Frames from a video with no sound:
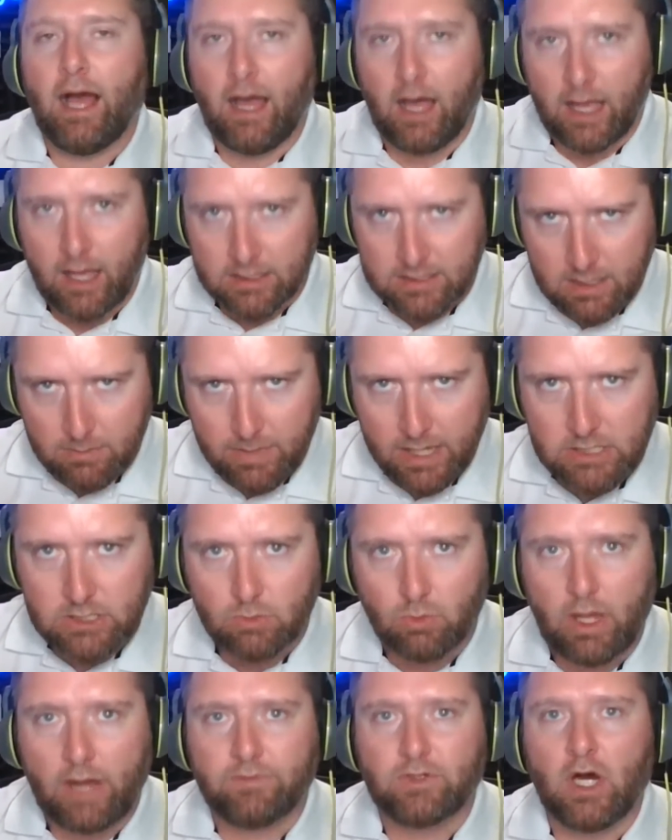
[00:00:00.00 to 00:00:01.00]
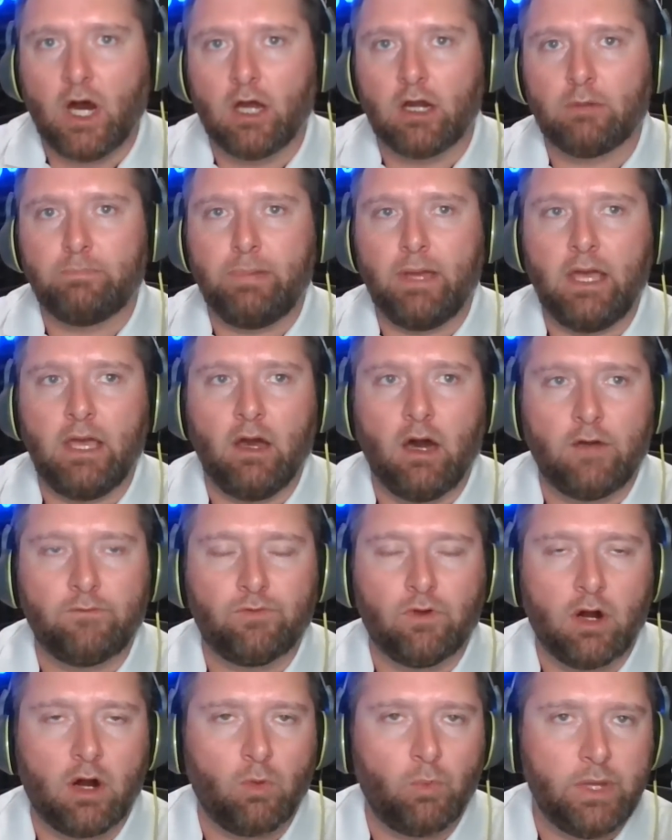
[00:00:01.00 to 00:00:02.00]
As I mentioned, we'll have Connor Pay on
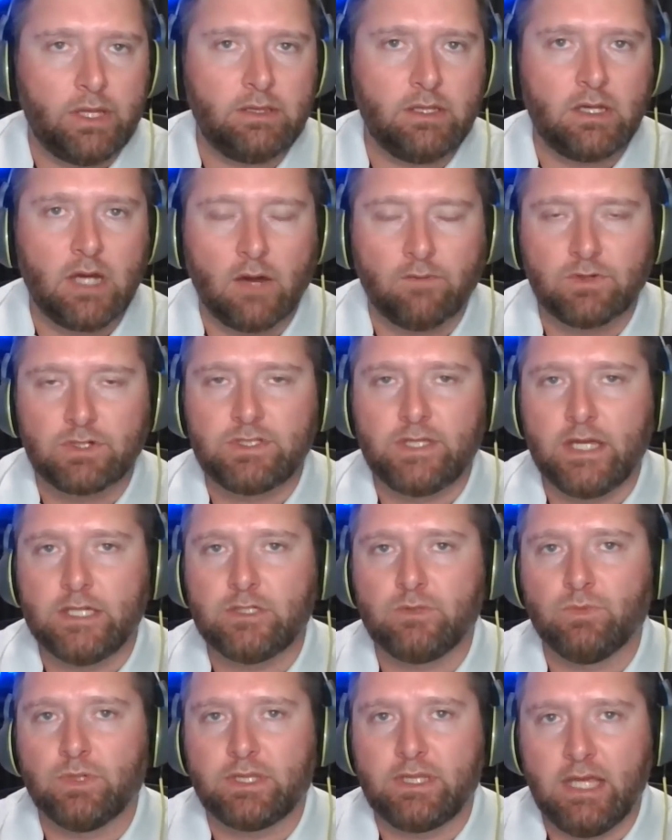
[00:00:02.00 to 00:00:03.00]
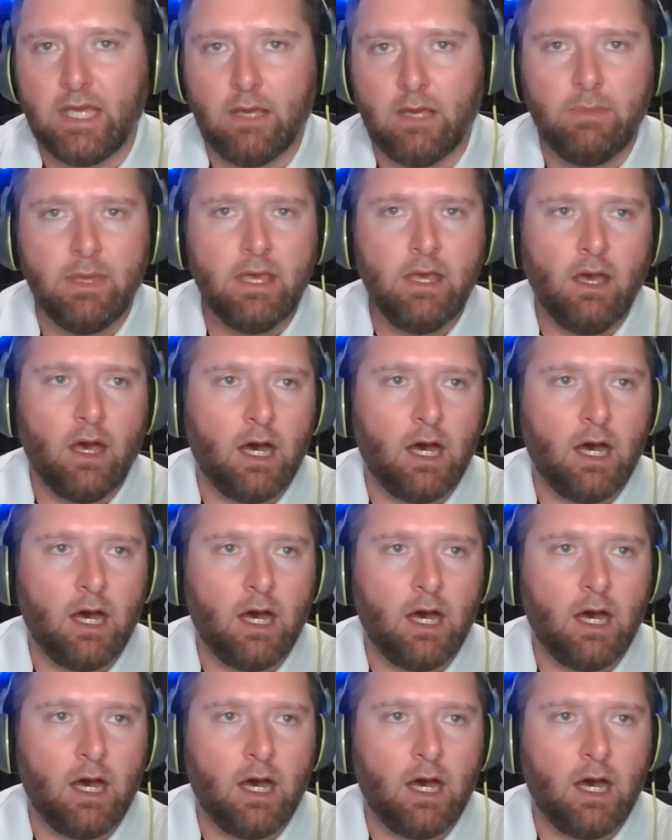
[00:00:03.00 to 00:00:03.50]
for our weekly conversation with him.